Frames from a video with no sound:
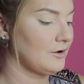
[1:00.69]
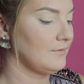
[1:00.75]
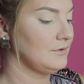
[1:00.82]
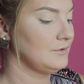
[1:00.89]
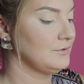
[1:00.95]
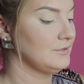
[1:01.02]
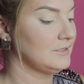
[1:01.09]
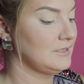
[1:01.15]
darker
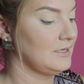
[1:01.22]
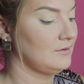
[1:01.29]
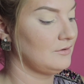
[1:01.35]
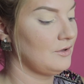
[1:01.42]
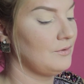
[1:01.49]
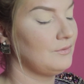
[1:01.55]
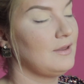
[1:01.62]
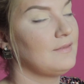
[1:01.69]
than your skin
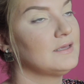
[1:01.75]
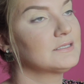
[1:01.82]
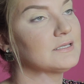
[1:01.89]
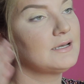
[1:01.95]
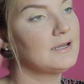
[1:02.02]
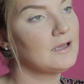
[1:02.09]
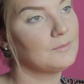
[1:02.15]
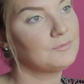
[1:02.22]
tone, and that's
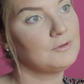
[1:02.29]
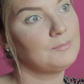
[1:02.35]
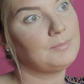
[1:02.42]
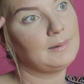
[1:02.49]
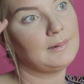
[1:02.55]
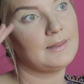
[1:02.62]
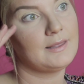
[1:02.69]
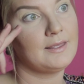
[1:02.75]
gonna help to
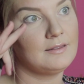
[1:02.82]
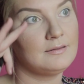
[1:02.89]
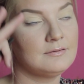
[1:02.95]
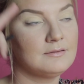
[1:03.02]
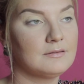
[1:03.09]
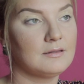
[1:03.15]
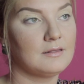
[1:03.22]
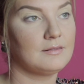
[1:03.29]

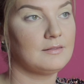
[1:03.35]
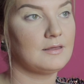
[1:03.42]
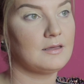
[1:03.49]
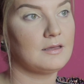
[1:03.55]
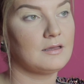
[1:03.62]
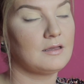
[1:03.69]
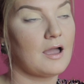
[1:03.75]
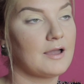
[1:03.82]
blend
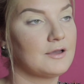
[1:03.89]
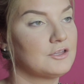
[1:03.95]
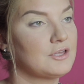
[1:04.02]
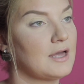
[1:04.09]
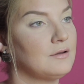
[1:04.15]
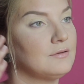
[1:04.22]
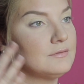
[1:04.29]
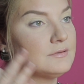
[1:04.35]
the
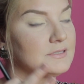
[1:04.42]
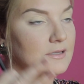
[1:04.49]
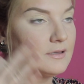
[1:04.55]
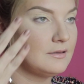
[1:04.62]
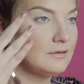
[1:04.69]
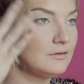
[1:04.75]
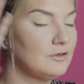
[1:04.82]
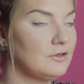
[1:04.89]
eyeshadows
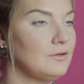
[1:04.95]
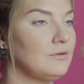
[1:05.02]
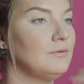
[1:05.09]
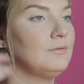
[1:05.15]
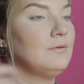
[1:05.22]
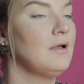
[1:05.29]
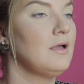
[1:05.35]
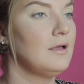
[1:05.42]

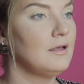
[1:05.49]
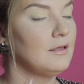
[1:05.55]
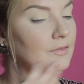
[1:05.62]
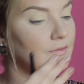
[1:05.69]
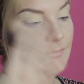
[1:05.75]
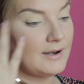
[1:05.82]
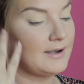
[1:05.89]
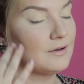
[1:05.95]
into
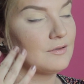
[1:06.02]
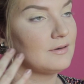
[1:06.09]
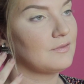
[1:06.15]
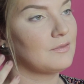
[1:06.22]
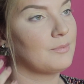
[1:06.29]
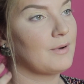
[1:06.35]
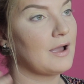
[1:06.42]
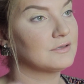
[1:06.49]
right
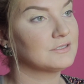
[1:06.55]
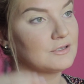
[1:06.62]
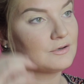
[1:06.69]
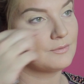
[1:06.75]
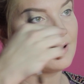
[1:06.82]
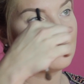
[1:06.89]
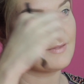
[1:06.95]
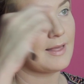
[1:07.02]
underneath the brow so you
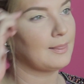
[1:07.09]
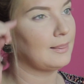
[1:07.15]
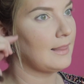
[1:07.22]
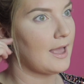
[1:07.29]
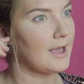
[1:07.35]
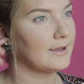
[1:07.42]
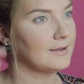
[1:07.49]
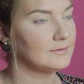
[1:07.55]
don't have that
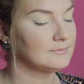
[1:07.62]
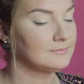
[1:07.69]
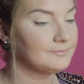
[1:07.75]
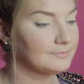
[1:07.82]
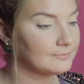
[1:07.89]
line.